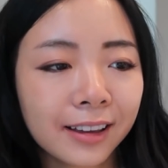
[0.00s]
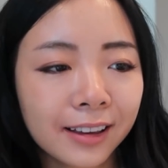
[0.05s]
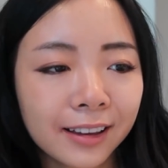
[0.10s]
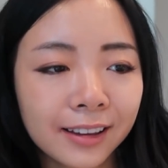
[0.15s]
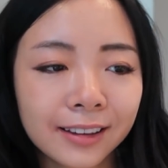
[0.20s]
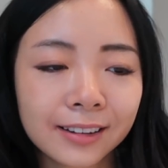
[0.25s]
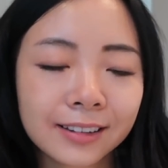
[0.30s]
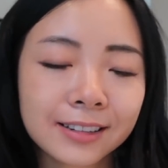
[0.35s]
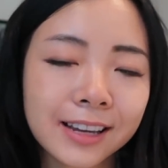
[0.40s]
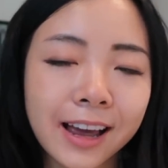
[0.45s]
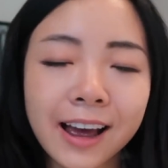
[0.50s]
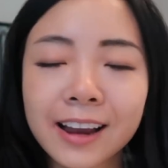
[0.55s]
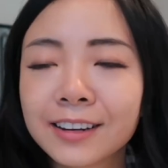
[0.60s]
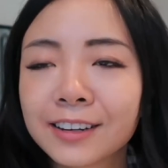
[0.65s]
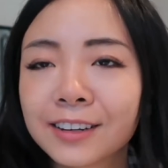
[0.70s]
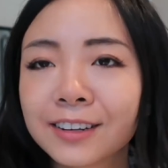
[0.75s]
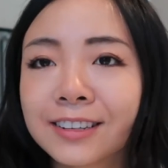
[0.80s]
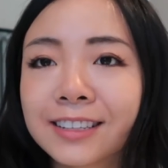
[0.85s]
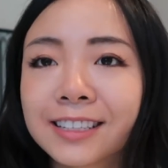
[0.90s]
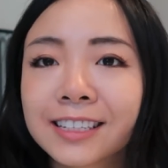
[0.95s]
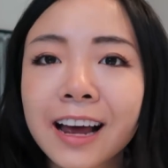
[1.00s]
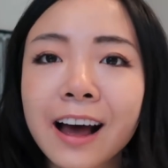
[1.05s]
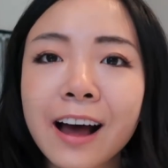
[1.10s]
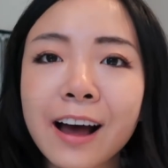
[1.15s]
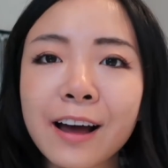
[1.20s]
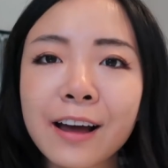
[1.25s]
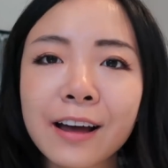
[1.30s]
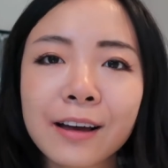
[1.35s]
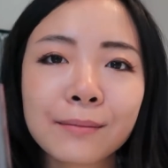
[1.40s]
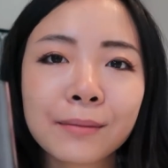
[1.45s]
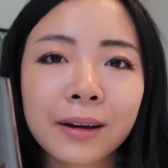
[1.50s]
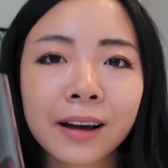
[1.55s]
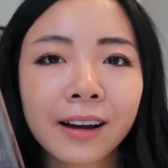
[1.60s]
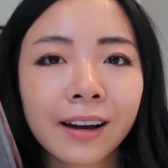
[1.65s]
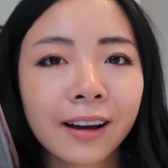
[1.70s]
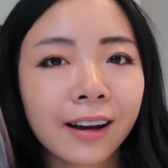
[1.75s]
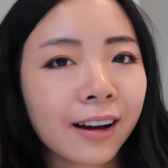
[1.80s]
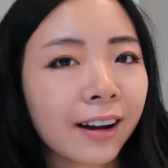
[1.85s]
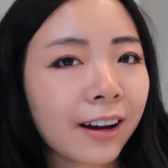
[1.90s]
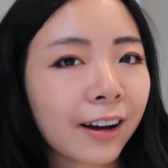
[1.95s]
in 10 years' time,
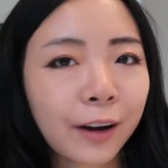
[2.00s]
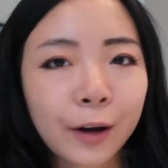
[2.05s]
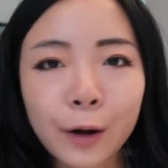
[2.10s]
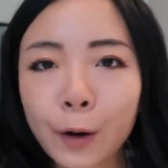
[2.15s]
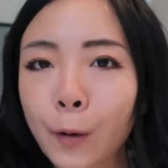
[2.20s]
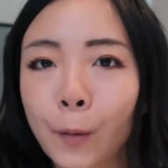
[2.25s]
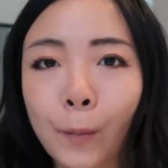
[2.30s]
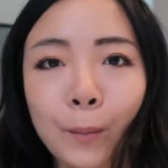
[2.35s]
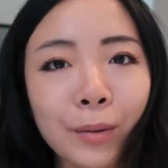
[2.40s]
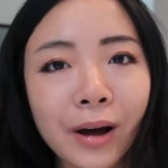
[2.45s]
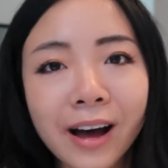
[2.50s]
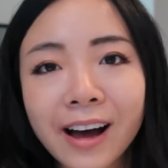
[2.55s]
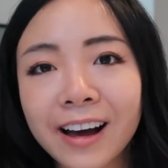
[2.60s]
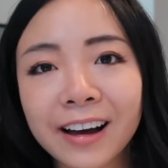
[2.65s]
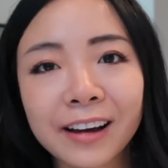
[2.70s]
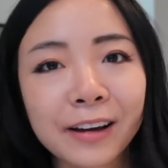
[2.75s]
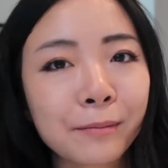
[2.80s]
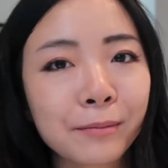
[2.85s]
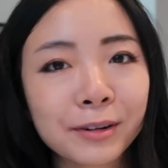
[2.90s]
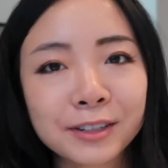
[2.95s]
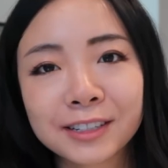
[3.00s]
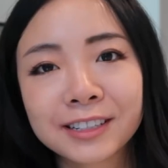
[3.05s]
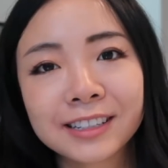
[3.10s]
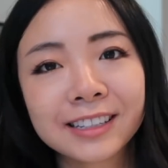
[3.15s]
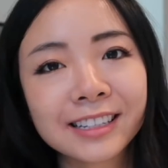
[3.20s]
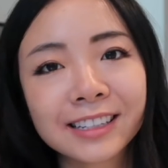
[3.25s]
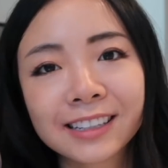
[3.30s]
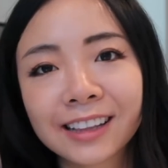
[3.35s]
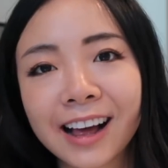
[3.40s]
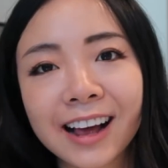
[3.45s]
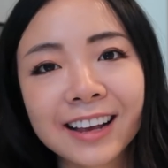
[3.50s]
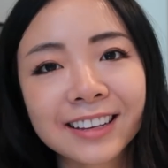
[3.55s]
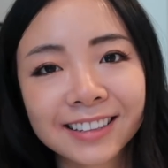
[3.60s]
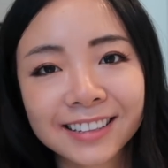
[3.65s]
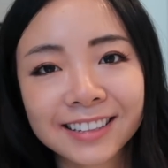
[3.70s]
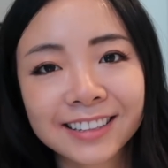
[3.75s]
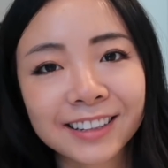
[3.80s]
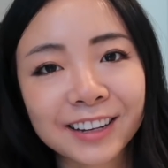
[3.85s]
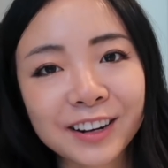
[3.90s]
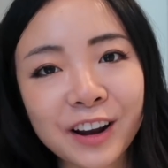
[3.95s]
go buy a bunch of these
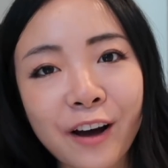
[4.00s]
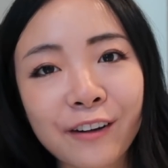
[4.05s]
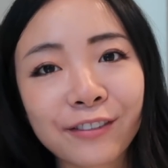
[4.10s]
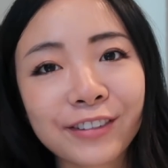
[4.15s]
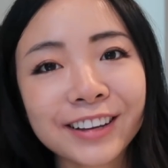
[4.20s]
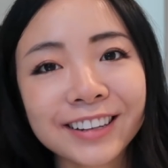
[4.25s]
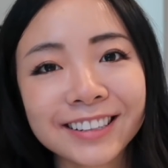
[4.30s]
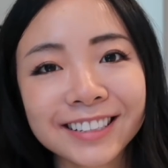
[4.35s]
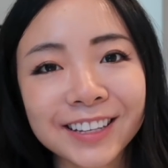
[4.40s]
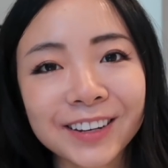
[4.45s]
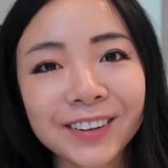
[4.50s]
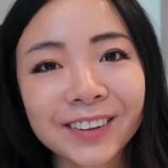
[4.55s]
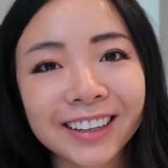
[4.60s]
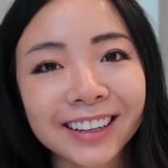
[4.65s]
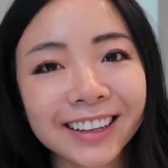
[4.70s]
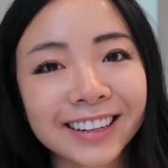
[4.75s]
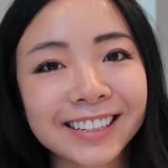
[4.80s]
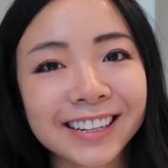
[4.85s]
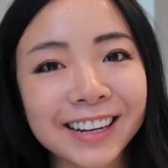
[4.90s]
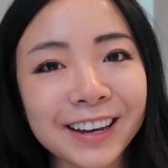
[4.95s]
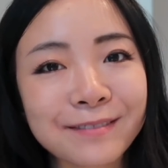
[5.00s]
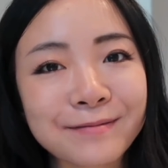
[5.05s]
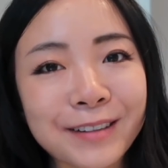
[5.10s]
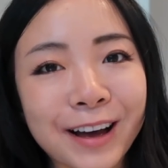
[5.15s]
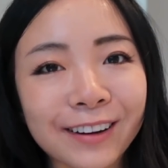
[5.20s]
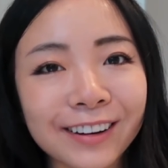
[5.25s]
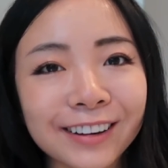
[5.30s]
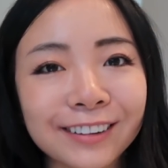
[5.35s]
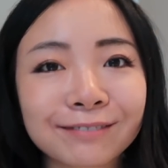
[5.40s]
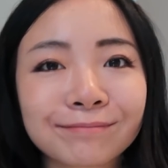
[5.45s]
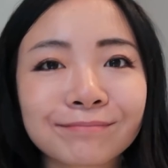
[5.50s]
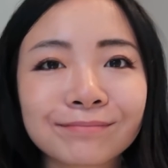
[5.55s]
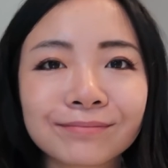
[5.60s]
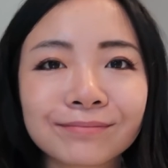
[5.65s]
glasses and not feel so guilty about it.